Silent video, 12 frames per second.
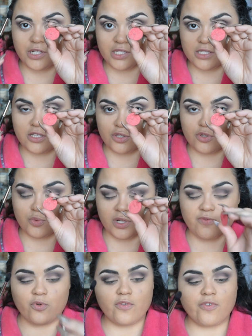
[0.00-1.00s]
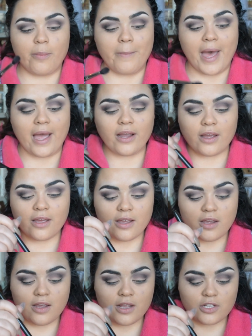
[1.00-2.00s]
This is a 224 from MAC.
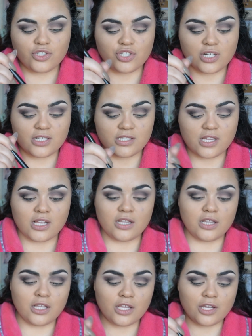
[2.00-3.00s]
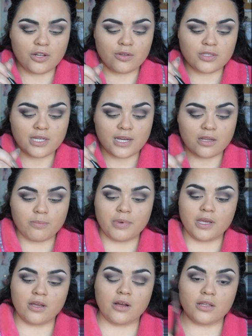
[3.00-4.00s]
Just a little tiny
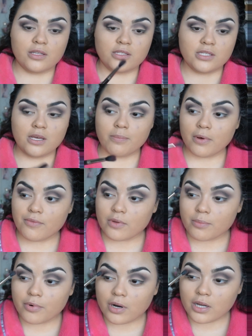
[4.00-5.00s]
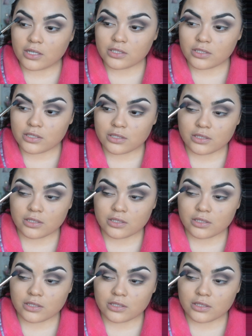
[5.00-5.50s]
bit on the tip of the brush.